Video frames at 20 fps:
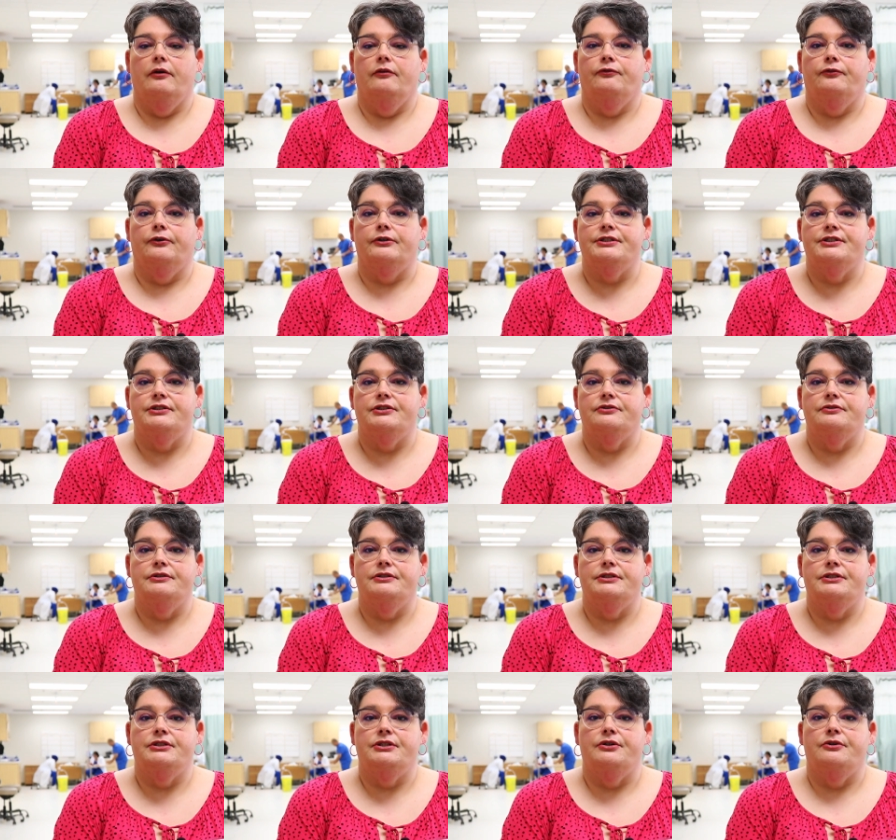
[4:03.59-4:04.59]
for
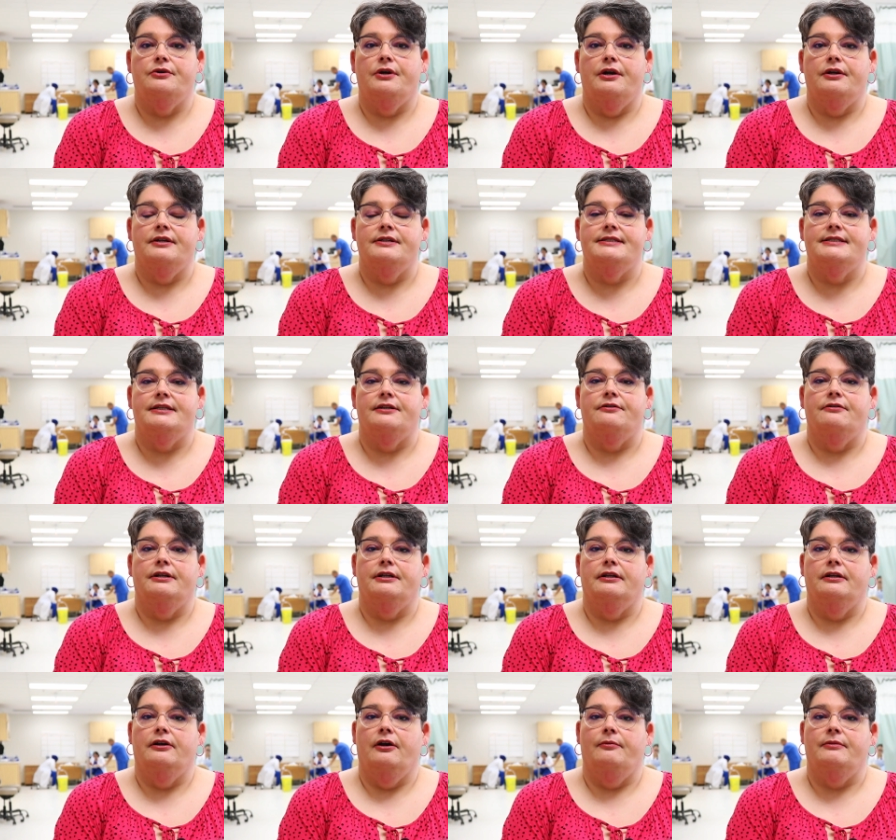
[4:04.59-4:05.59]
students who are
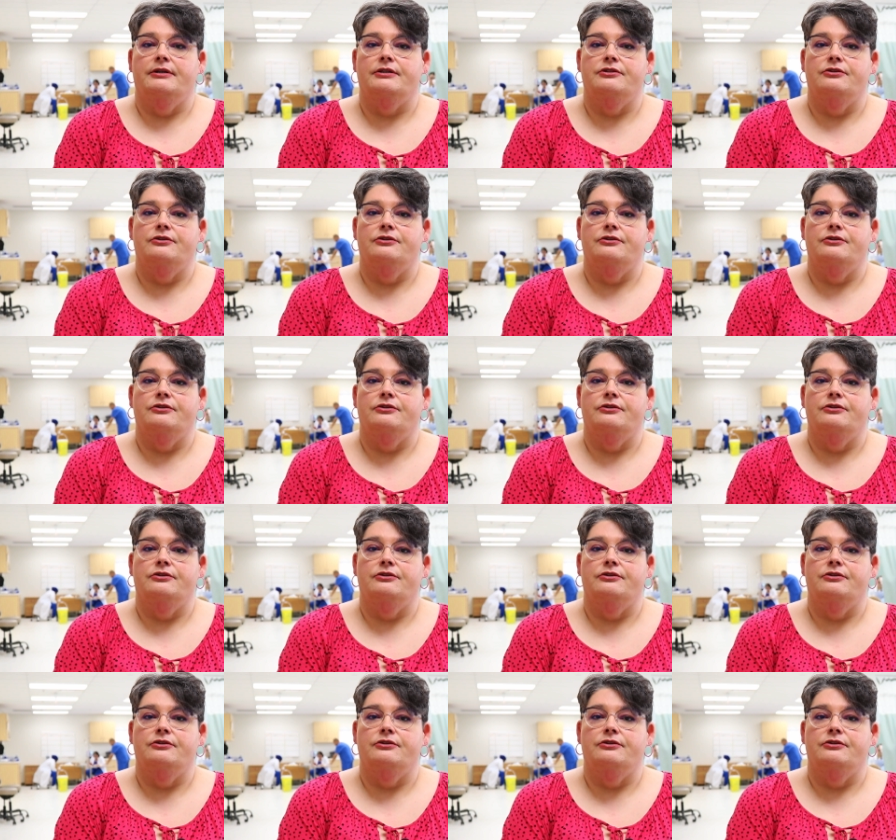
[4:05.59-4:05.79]
considering coming